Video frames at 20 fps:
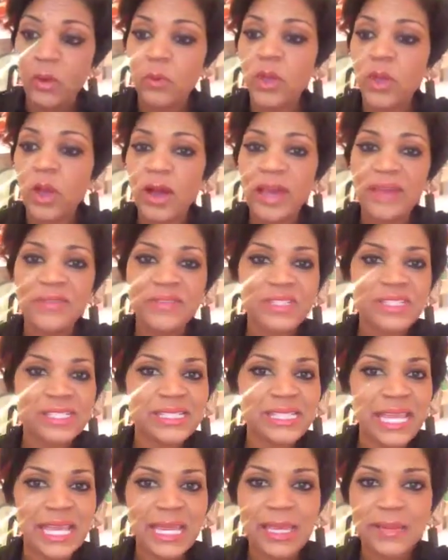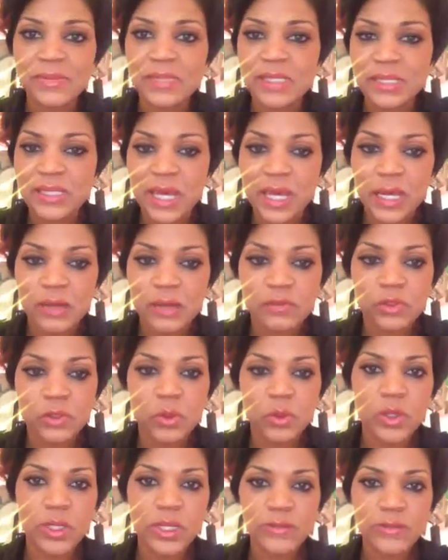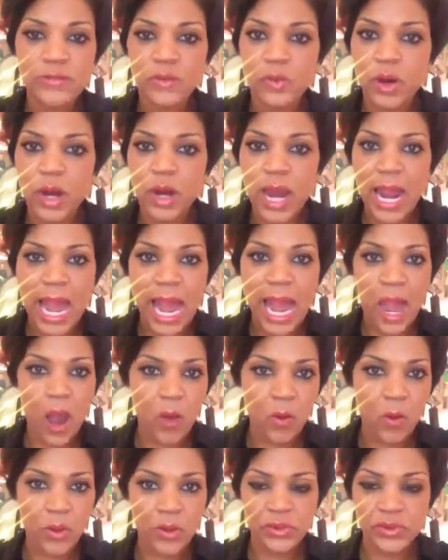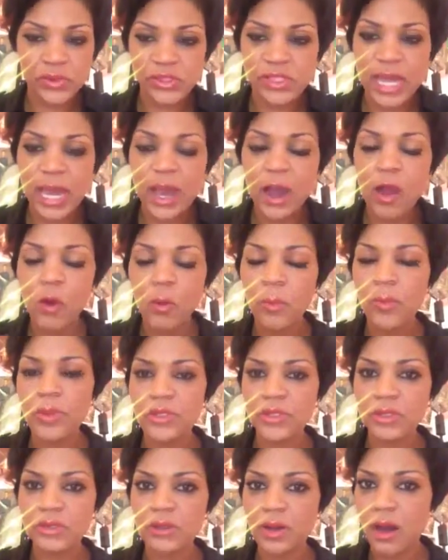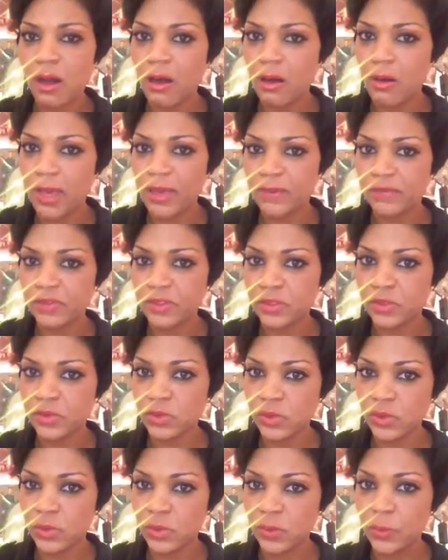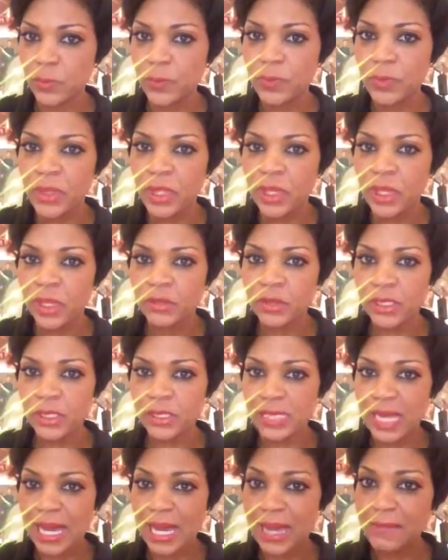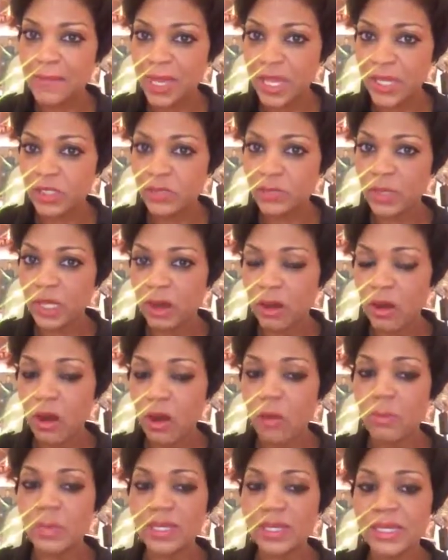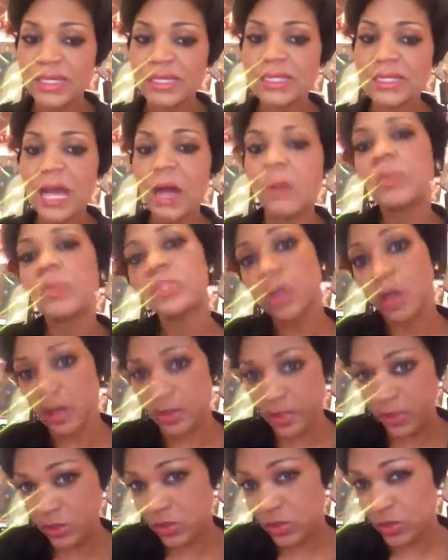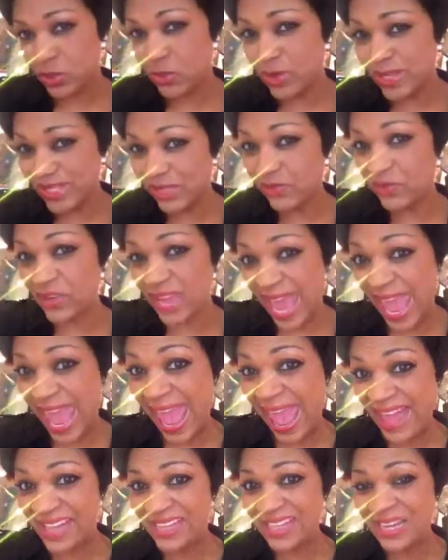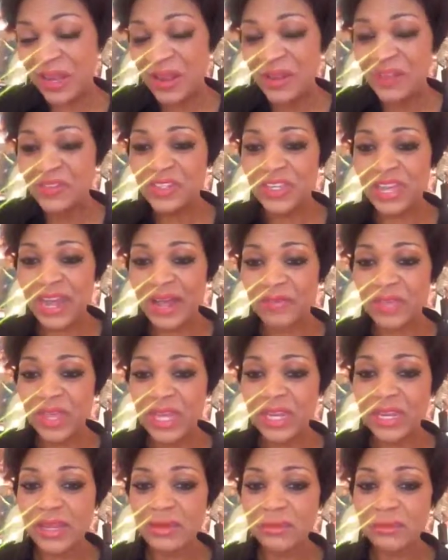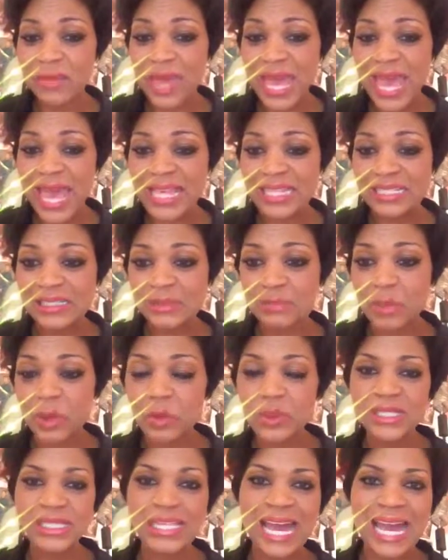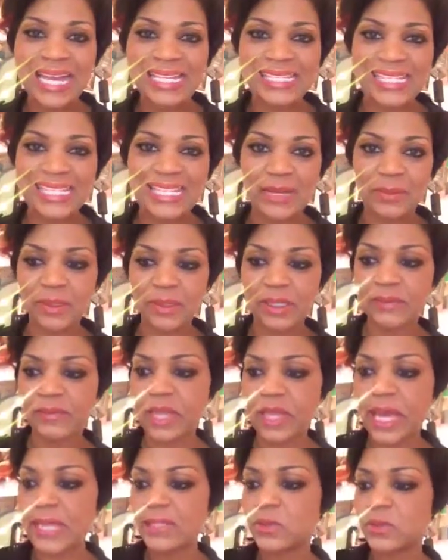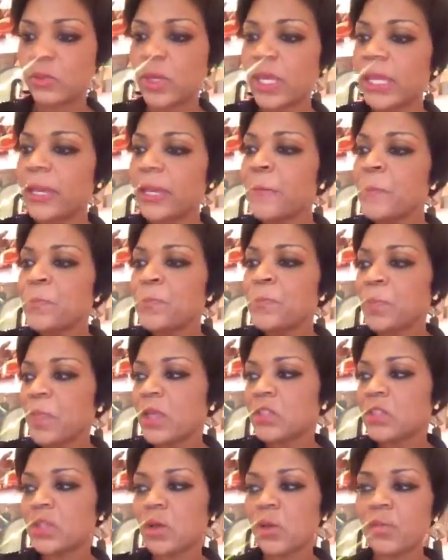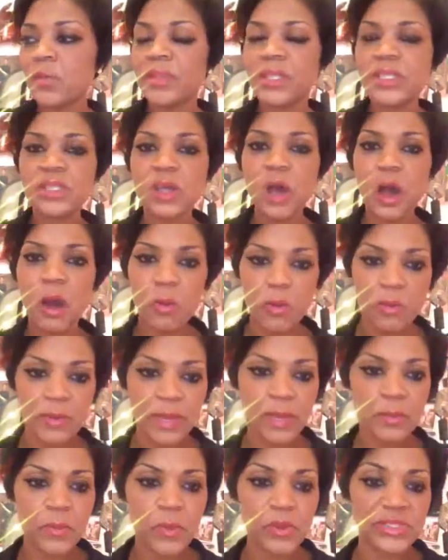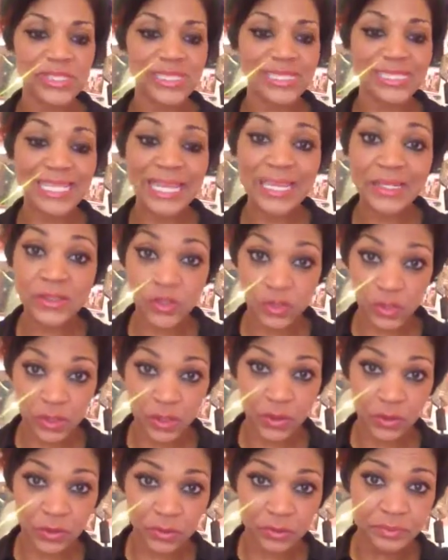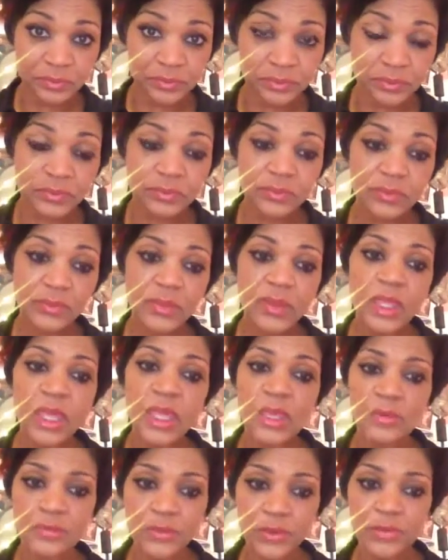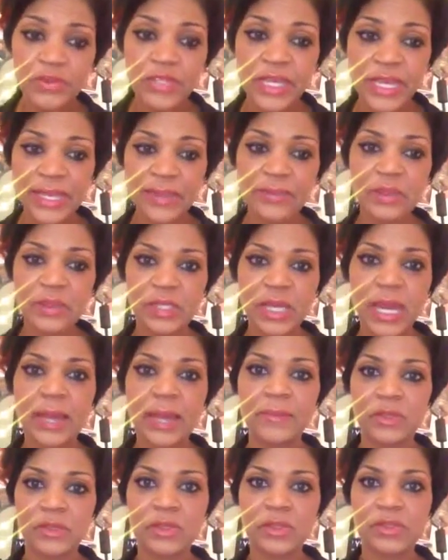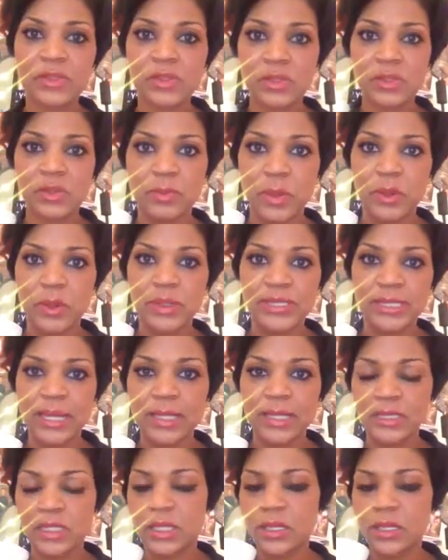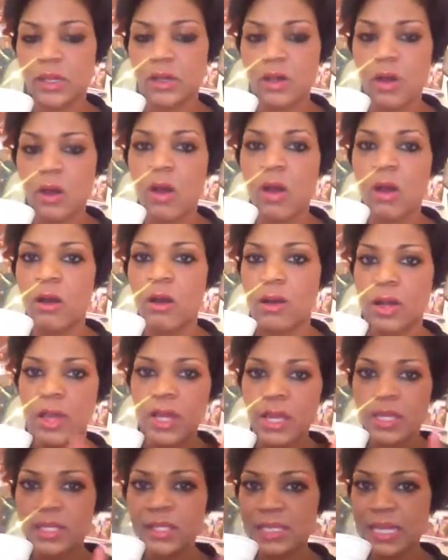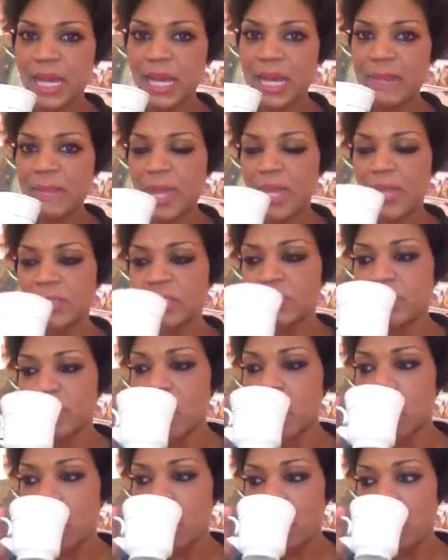We all have the same set of 24 hours. I hope that you all have listened to the time management call, because I'll be talking to you as if you had. You got that as bonus content, I believe, last week. So this call will make more sense to you if you've taken the time to listen to the bonus content call, time management.